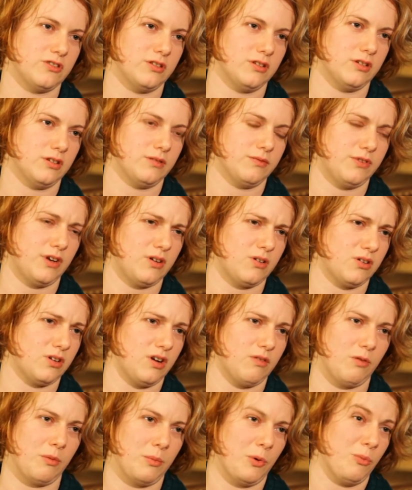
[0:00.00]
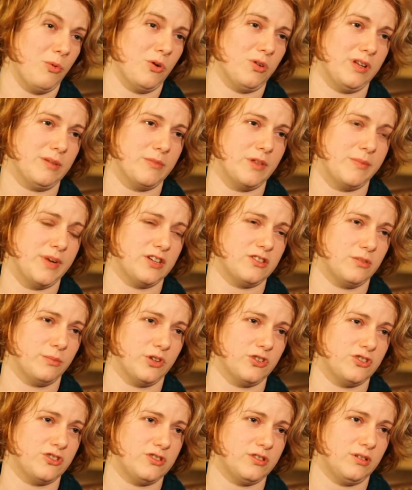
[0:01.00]
The federal government will claim they make too
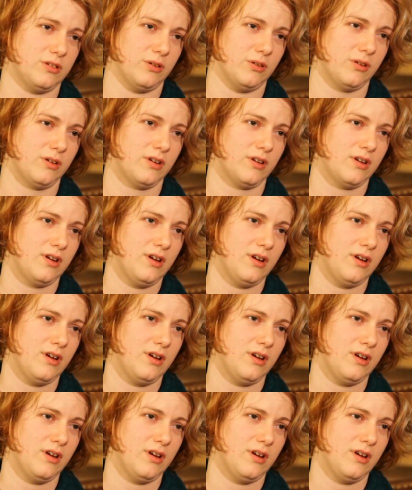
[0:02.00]
much too.